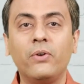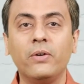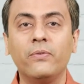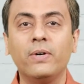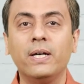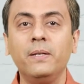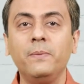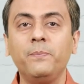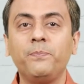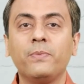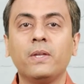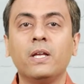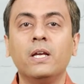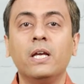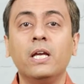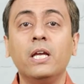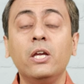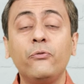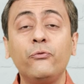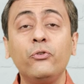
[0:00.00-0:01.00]
everyone.
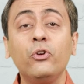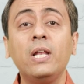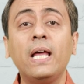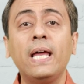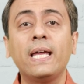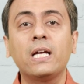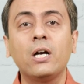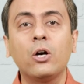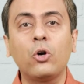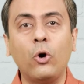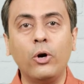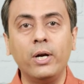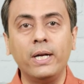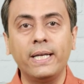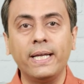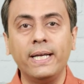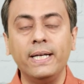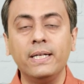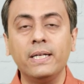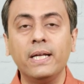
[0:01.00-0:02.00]
If you like our
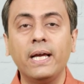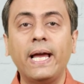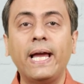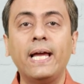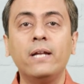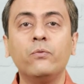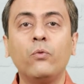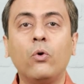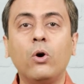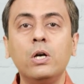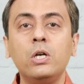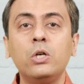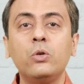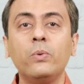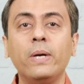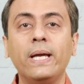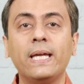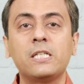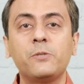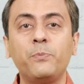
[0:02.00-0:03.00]
content and want
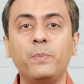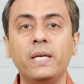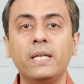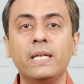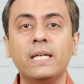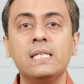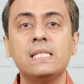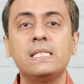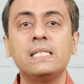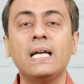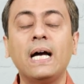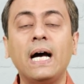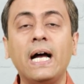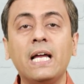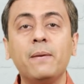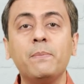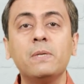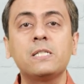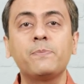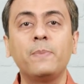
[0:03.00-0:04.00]
to experience the
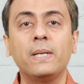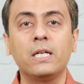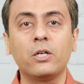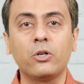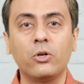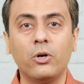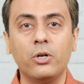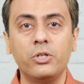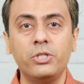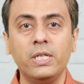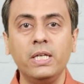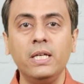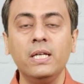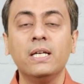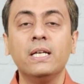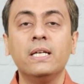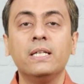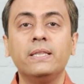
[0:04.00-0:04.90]
IMS pedagogy,